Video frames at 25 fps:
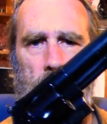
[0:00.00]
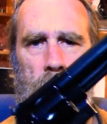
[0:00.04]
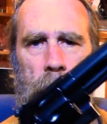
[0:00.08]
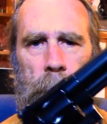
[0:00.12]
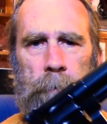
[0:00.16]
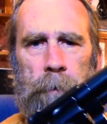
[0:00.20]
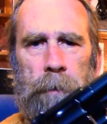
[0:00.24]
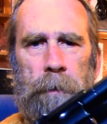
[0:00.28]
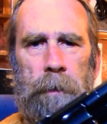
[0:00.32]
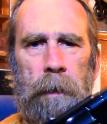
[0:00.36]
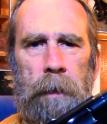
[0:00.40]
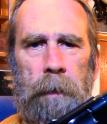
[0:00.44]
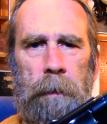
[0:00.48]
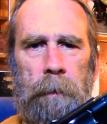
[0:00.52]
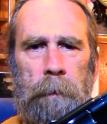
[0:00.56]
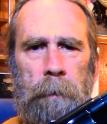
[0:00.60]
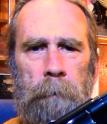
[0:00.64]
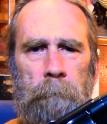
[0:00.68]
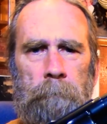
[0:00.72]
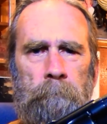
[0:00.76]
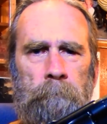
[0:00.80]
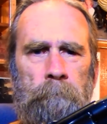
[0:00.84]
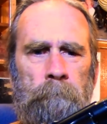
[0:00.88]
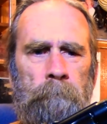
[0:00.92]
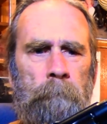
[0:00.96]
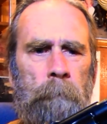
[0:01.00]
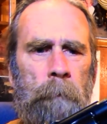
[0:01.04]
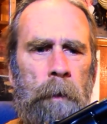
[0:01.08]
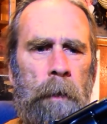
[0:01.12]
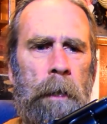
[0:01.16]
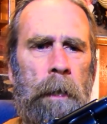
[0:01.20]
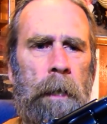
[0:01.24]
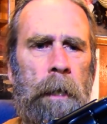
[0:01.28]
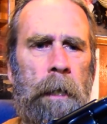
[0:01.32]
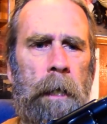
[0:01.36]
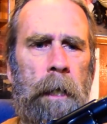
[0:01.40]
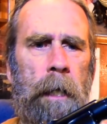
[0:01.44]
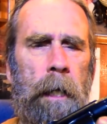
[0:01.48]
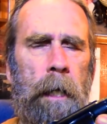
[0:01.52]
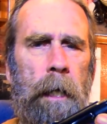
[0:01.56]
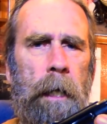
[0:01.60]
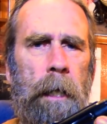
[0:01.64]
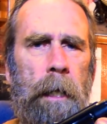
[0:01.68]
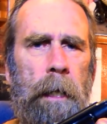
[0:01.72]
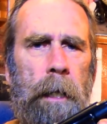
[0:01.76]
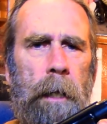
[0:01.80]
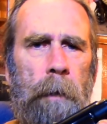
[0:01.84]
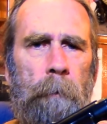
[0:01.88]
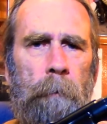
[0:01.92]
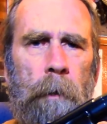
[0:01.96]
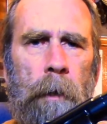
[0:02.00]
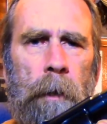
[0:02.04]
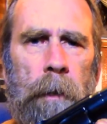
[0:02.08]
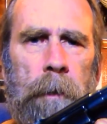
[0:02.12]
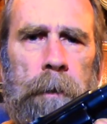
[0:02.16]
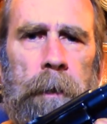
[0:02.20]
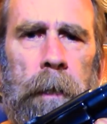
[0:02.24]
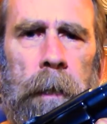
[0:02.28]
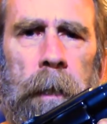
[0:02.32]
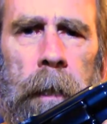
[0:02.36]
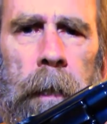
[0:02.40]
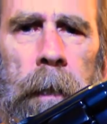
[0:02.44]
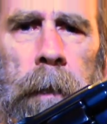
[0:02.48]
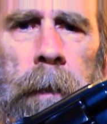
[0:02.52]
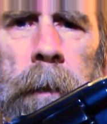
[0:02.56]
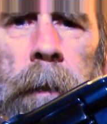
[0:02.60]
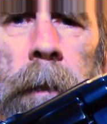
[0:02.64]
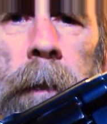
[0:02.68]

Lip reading: up state, and I want to take it